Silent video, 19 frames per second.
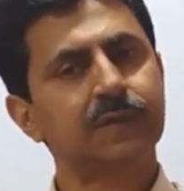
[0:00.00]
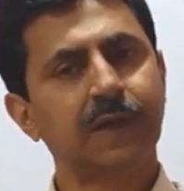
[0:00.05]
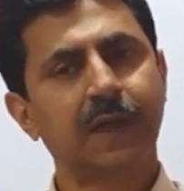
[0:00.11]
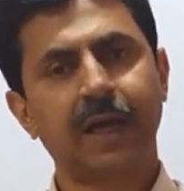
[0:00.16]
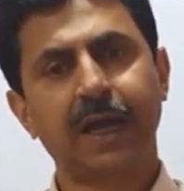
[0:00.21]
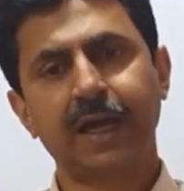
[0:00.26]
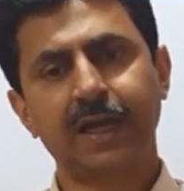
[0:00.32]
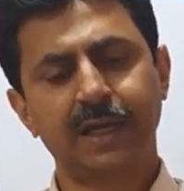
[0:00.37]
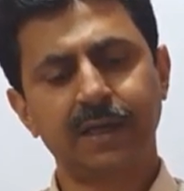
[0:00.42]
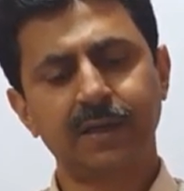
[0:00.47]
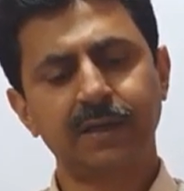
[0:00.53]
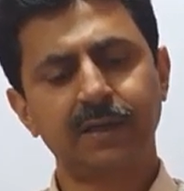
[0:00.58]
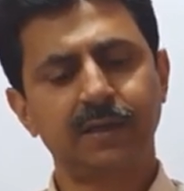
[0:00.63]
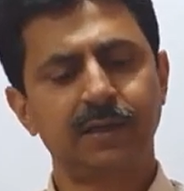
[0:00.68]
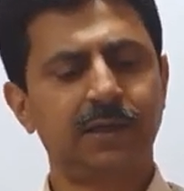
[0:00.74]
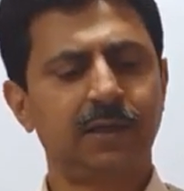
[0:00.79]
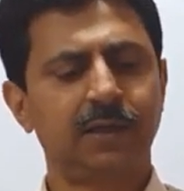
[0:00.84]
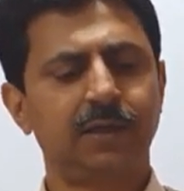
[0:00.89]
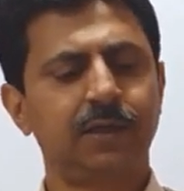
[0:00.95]
higher,
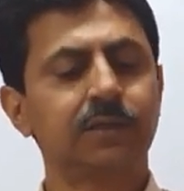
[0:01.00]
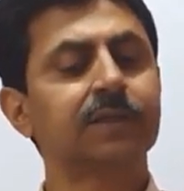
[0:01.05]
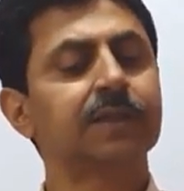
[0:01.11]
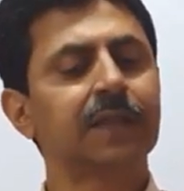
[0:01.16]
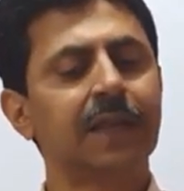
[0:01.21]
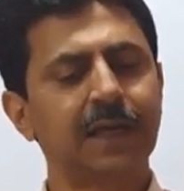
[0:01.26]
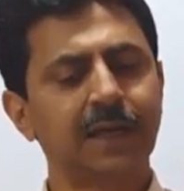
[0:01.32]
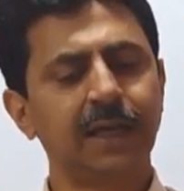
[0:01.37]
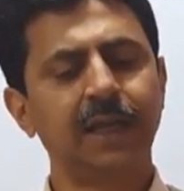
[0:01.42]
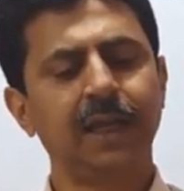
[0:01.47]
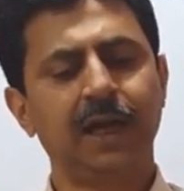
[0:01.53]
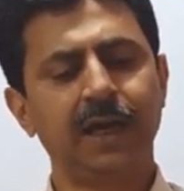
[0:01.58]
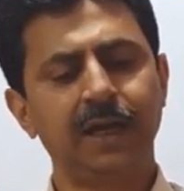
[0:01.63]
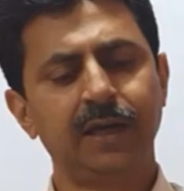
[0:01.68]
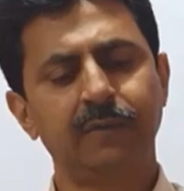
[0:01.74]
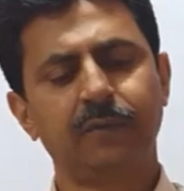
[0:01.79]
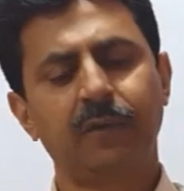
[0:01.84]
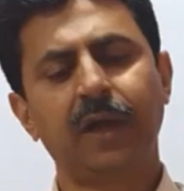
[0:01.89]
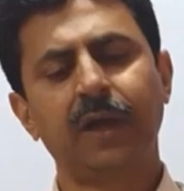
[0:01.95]
slightly
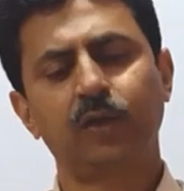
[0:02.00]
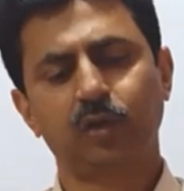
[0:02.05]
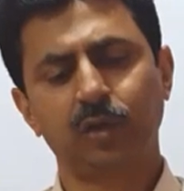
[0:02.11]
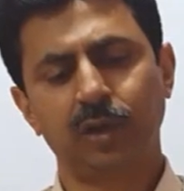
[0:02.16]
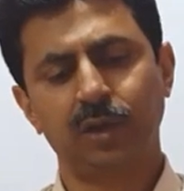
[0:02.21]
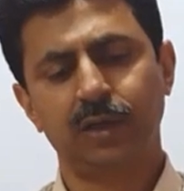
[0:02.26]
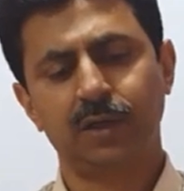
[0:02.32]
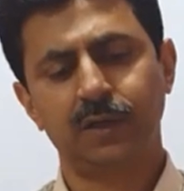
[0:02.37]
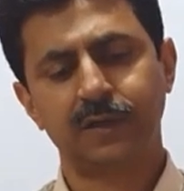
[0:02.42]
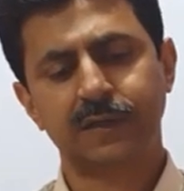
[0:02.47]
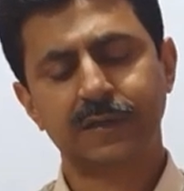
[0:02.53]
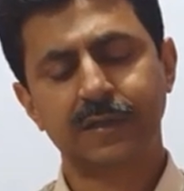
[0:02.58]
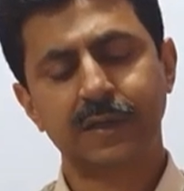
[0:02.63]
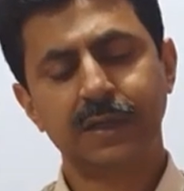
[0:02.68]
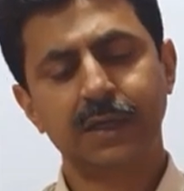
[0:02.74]
higher, 5 kilohertz.